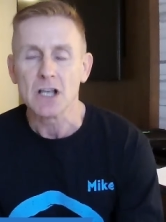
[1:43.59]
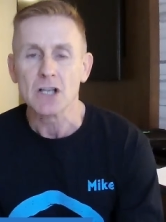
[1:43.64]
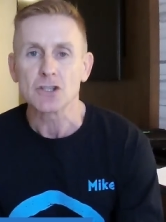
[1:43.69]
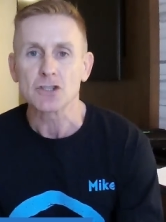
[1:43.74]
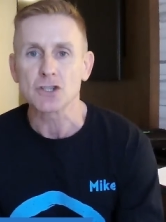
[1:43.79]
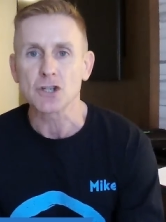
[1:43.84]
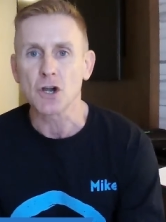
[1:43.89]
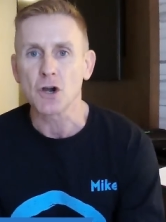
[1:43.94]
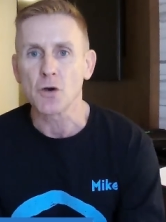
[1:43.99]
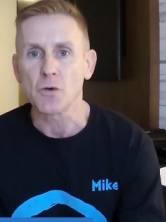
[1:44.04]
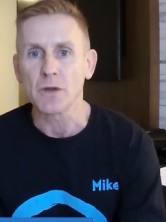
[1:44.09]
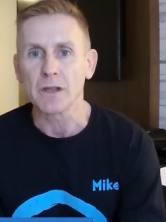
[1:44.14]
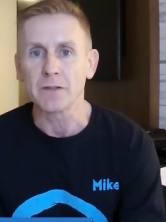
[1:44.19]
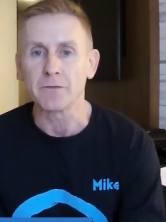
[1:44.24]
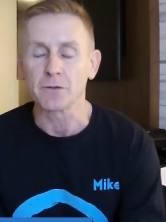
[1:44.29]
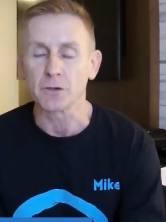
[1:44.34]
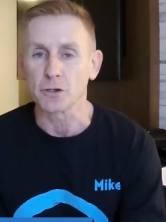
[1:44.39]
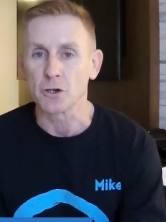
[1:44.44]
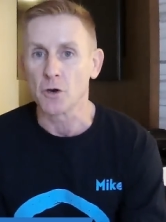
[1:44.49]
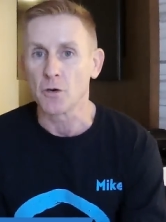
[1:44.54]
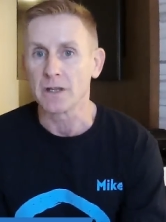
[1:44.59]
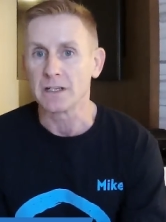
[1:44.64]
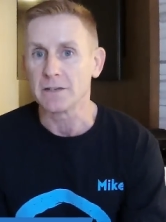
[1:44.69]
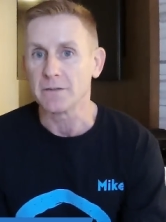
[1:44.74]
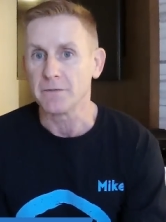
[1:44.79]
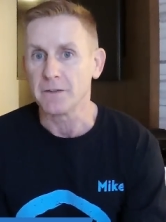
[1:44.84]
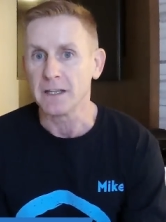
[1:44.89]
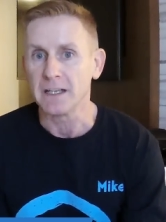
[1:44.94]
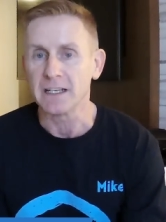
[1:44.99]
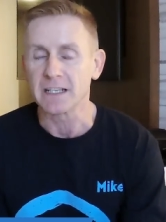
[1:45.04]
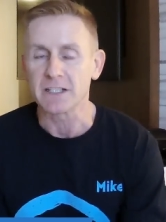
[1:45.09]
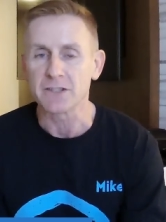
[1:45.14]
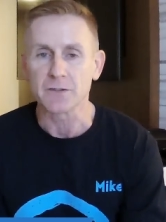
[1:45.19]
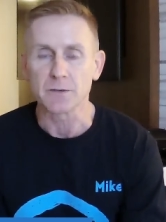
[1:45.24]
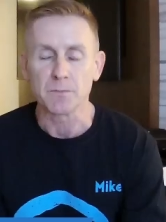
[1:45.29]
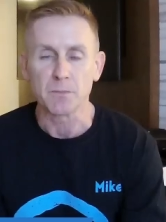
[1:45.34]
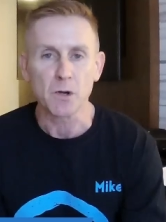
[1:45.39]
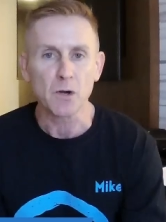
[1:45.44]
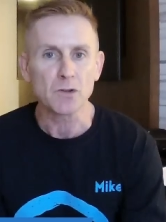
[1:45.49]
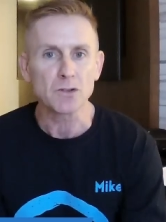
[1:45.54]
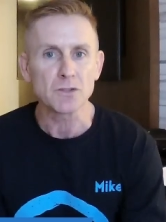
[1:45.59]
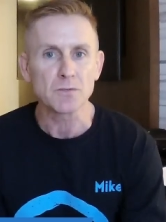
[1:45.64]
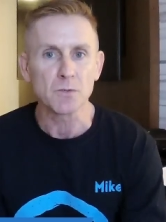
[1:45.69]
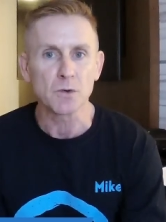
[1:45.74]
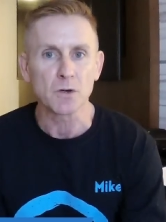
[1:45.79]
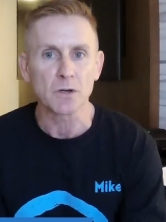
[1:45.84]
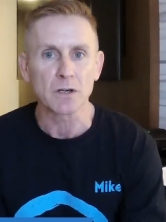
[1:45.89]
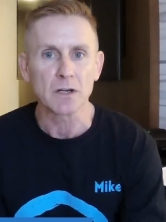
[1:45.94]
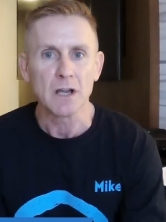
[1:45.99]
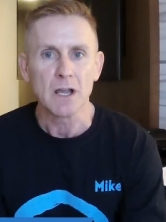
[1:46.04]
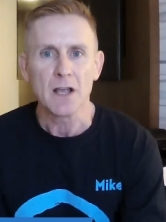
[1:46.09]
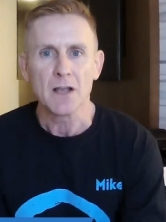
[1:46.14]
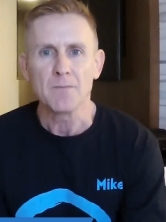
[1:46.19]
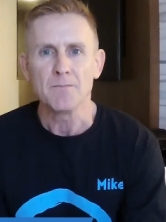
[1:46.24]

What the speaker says: So if you're going to Phoenix from Baltimore,